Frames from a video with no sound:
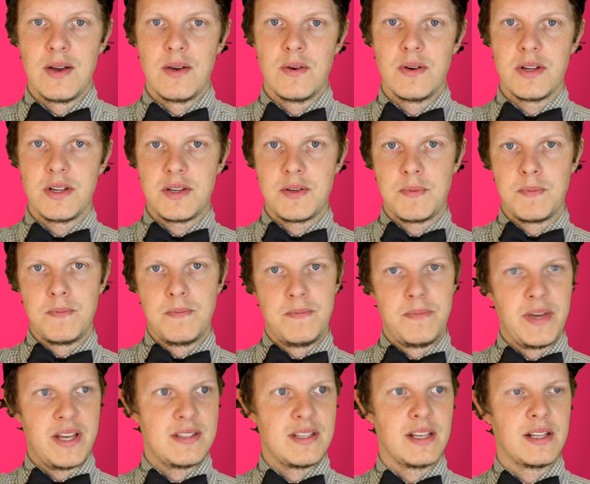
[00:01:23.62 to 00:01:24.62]
which
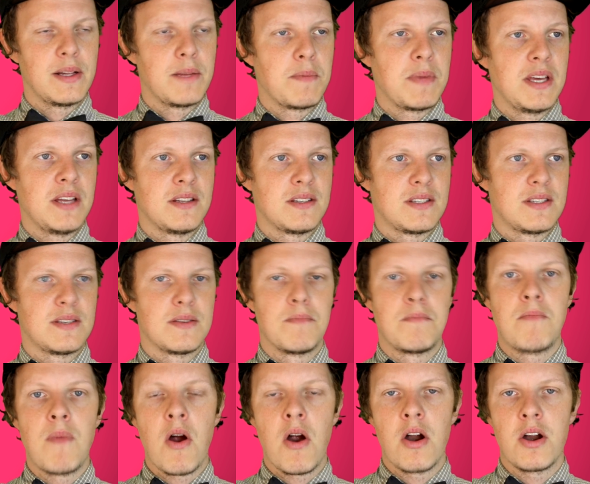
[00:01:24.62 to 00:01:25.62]
basically means
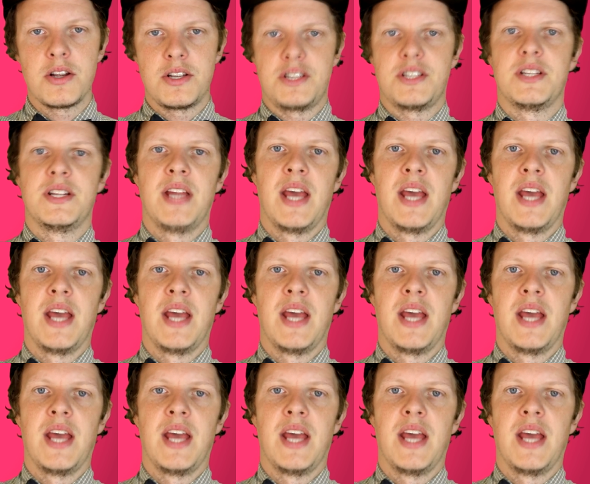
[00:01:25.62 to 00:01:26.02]
Mars